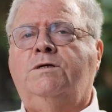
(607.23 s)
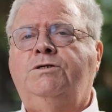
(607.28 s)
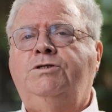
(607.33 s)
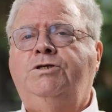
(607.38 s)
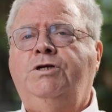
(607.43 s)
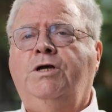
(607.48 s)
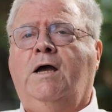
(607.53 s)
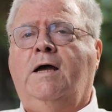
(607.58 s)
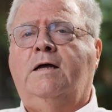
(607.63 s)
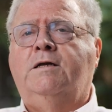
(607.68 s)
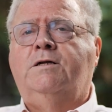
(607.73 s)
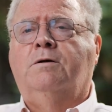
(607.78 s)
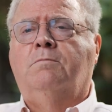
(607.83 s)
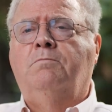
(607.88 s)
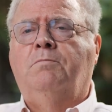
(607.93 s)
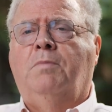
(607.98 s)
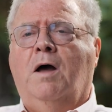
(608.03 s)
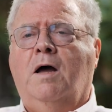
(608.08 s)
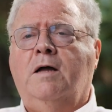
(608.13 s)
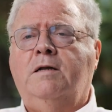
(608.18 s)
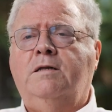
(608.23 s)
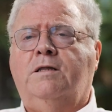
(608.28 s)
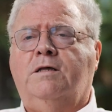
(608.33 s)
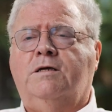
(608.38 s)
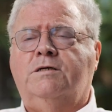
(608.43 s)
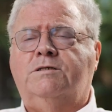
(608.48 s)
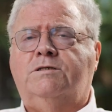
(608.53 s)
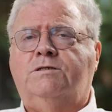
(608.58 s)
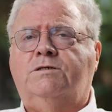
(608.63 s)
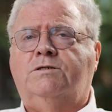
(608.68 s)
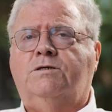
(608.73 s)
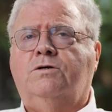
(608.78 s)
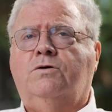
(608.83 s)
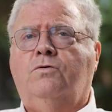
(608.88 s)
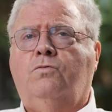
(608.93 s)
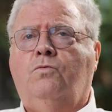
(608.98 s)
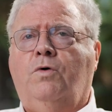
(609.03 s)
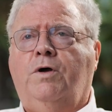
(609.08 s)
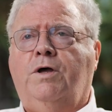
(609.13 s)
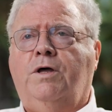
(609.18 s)
she had combined this
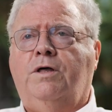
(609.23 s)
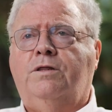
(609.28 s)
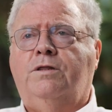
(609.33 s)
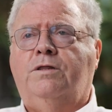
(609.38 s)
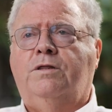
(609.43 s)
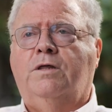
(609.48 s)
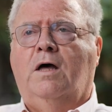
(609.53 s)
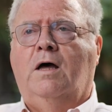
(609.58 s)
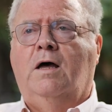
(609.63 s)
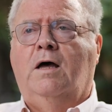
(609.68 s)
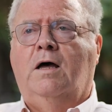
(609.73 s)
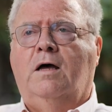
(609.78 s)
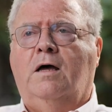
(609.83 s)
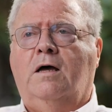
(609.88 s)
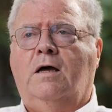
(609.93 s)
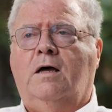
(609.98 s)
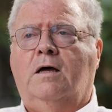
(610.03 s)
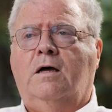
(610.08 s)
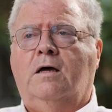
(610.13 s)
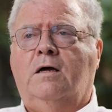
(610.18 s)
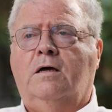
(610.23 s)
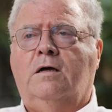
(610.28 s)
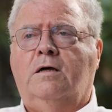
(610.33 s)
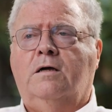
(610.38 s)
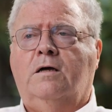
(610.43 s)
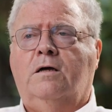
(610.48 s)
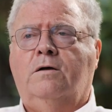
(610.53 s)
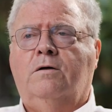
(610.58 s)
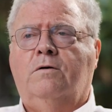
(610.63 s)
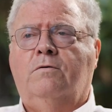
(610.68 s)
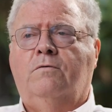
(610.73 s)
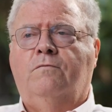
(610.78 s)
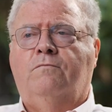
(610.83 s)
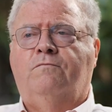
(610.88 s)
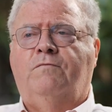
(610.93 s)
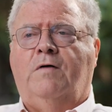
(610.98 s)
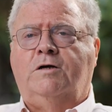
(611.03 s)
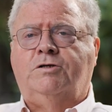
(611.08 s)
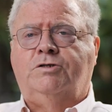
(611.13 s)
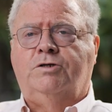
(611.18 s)
with uh,
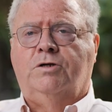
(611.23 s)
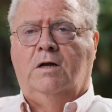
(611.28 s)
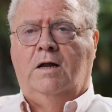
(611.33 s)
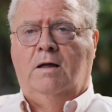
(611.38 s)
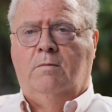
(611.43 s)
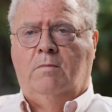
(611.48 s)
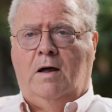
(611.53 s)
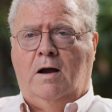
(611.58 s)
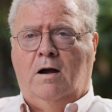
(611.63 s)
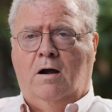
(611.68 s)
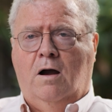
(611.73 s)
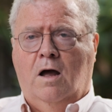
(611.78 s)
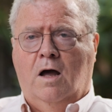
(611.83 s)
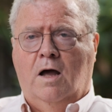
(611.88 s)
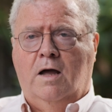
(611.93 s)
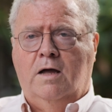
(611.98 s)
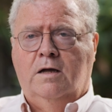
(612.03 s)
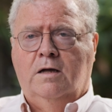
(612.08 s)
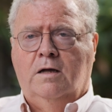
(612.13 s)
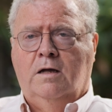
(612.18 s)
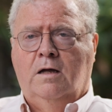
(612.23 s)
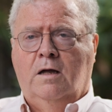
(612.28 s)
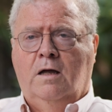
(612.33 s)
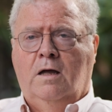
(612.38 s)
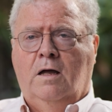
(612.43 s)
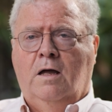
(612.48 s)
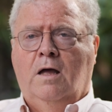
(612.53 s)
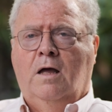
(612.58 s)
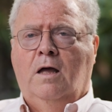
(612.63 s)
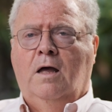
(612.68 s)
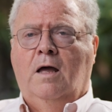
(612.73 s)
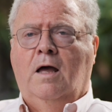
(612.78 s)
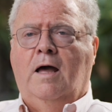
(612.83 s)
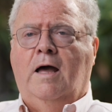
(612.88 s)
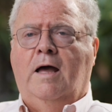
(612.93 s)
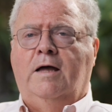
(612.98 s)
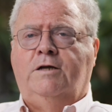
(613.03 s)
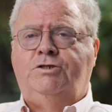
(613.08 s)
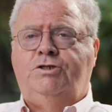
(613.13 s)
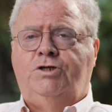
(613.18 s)
functional MRI
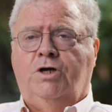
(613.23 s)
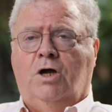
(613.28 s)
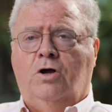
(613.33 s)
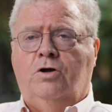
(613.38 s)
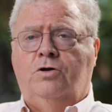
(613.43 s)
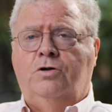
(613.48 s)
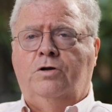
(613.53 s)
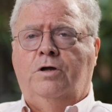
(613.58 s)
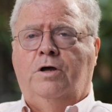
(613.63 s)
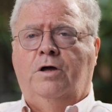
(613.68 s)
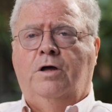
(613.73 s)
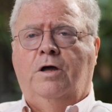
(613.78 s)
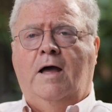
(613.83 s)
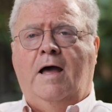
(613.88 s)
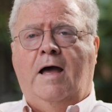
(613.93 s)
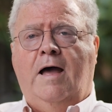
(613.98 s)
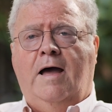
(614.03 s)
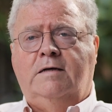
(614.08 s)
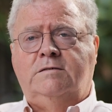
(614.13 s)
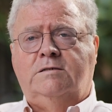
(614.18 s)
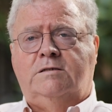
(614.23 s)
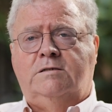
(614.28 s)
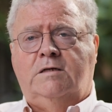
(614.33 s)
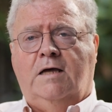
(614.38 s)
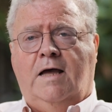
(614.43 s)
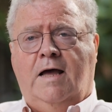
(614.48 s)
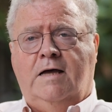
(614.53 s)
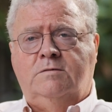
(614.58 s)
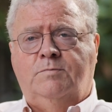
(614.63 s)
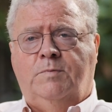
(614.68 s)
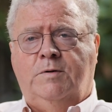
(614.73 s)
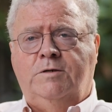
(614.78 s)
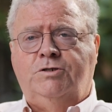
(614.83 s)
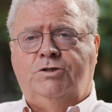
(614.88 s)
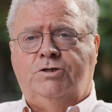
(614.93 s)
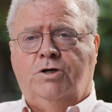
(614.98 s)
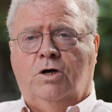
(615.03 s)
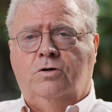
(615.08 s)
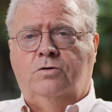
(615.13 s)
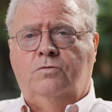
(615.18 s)
and showed, as has been
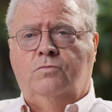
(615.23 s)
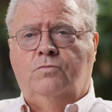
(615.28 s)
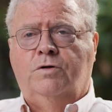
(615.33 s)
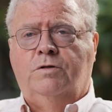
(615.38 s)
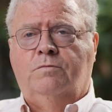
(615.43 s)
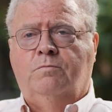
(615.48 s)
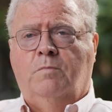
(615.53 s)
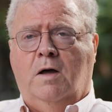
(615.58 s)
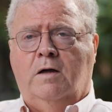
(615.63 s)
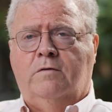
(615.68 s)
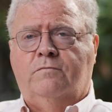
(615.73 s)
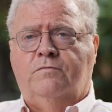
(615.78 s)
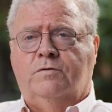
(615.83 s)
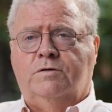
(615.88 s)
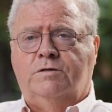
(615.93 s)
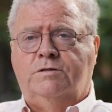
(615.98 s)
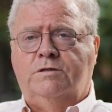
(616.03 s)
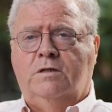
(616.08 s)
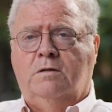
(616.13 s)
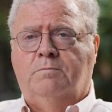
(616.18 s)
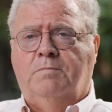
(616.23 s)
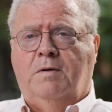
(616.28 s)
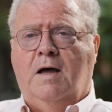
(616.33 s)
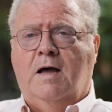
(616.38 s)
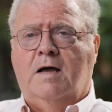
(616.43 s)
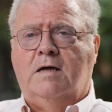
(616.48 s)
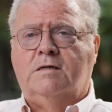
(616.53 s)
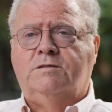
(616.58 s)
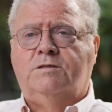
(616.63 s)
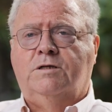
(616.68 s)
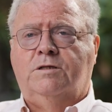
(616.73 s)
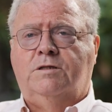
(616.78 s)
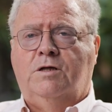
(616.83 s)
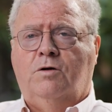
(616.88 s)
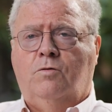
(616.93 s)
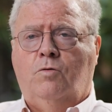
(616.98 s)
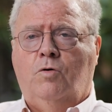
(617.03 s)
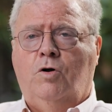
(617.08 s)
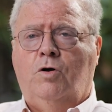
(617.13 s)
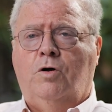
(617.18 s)
shown with mindfulness in the past, that
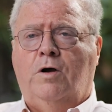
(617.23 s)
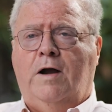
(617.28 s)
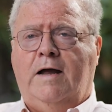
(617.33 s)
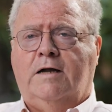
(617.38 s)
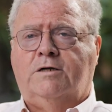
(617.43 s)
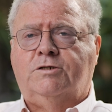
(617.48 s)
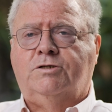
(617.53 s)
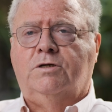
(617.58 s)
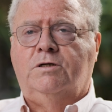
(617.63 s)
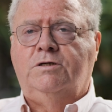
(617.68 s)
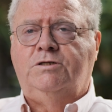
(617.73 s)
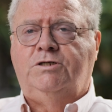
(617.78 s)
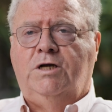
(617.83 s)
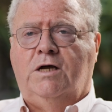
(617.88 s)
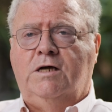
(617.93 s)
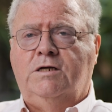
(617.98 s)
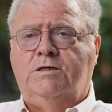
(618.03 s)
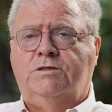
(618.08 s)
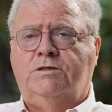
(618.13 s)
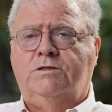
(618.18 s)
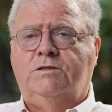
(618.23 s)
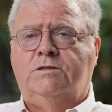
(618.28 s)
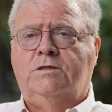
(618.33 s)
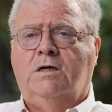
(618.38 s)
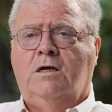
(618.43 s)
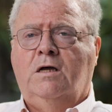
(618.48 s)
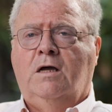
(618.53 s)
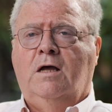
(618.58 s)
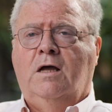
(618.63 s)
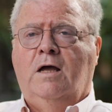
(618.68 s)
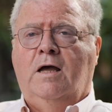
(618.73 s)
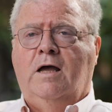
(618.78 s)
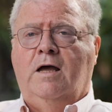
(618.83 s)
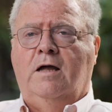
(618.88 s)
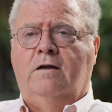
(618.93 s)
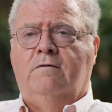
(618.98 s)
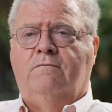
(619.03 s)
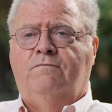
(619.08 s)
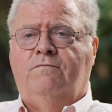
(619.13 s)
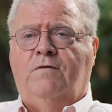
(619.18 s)
there were actually changes
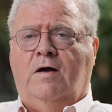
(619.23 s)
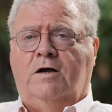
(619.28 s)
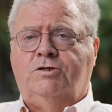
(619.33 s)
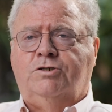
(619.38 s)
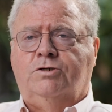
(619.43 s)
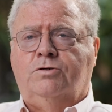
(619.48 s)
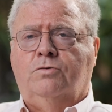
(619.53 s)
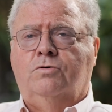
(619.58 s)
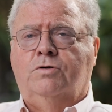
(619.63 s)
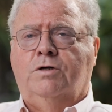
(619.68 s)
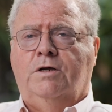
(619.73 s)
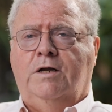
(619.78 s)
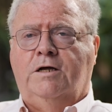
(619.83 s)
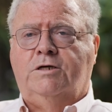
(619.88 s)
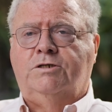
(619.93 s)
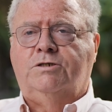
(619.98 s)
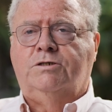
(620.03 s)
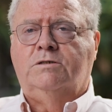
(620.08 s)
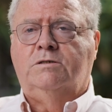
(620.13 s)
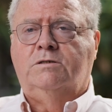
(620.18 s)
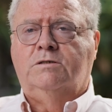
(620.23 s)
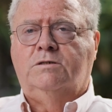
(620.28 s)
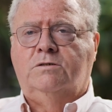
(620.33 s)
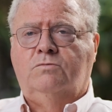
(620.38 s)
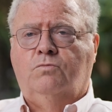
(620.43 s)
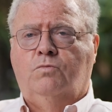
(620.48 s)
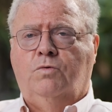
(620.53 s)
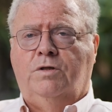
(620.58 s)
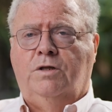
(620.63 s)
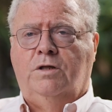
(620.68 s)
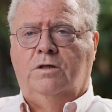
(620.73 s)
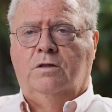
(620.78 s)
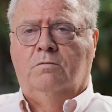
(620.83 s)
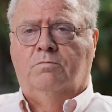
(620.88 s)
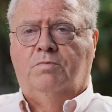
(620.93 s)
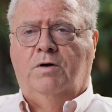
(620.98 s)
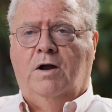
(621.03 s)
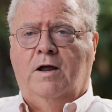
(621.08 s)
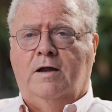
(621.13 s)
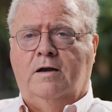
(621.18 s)
in functional connections within the
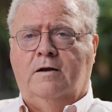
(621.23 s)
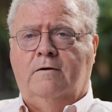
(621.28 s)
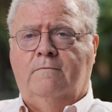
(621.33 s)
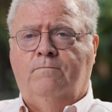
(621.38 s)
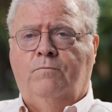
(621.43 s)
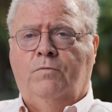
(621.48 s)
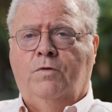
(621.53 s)
brain.